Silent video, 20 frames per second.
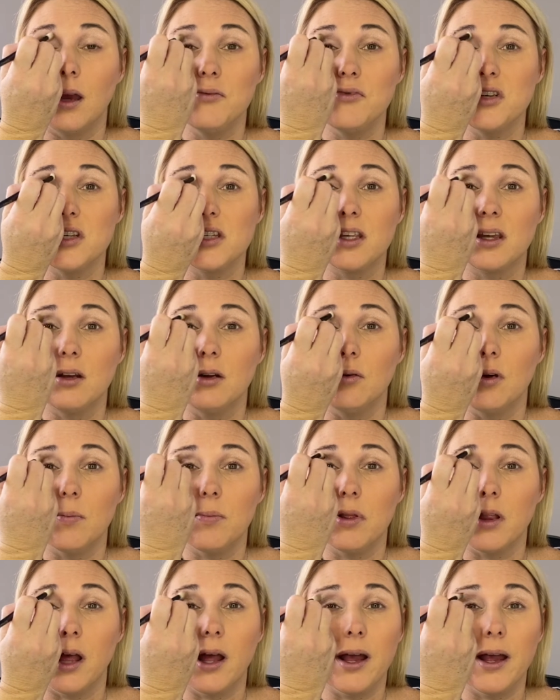just going to
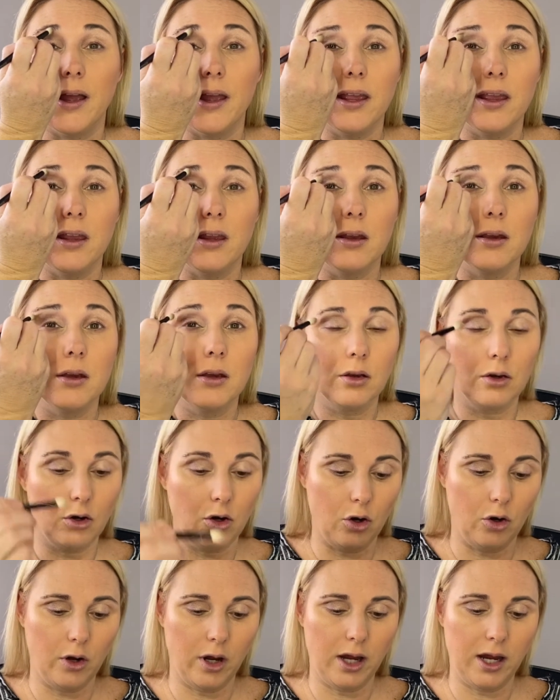apply
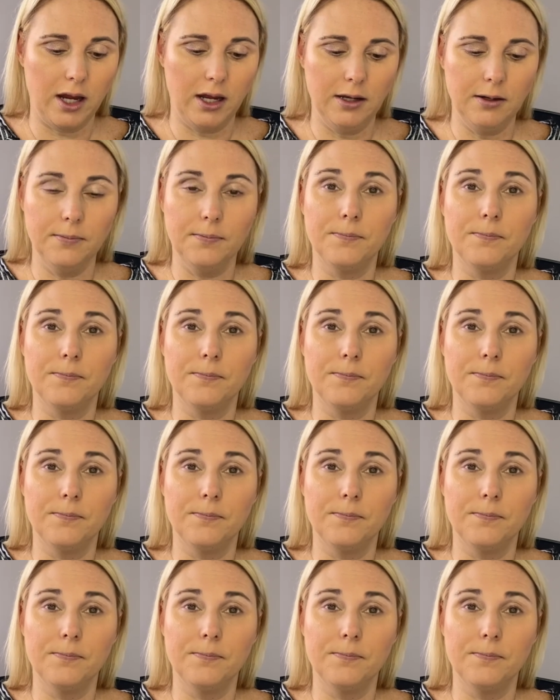Crane